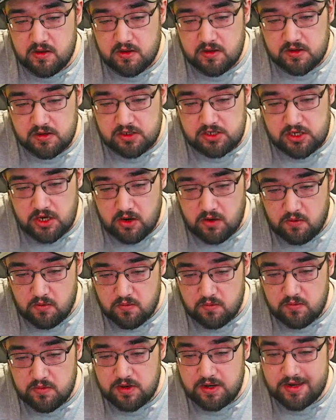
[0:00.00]
So
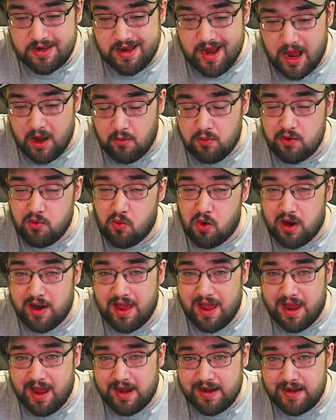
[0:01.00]
now we want to
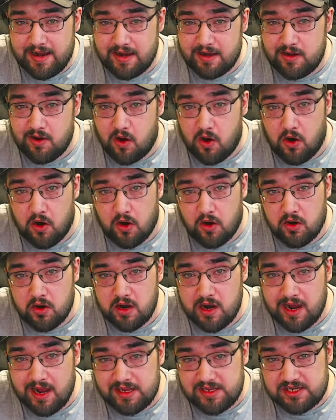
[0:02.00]
add in our
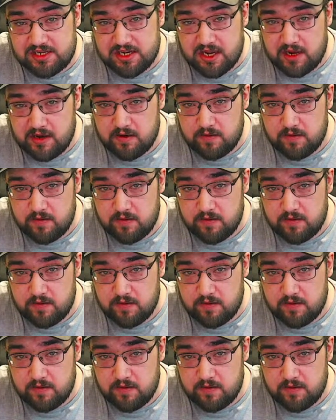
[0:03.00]
headset.